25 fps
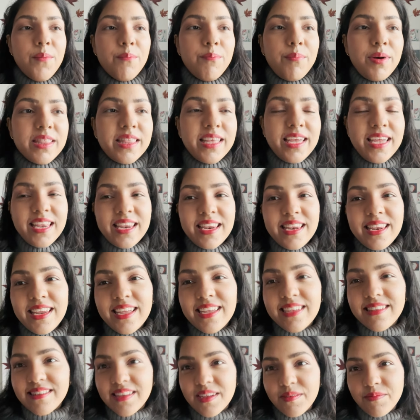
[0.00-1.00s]
But then
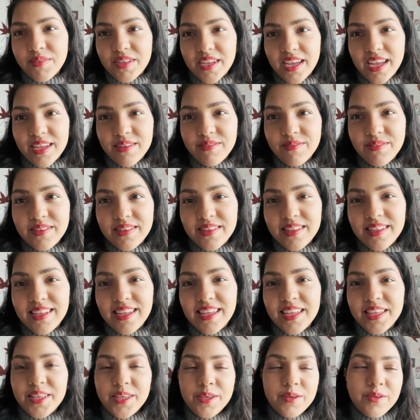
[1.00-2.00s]
sometimes
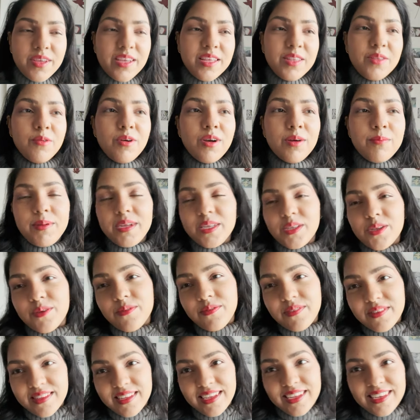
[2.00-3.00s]
you can do a bit of
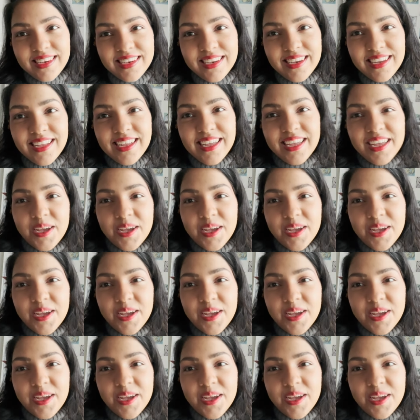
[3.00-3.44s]
sin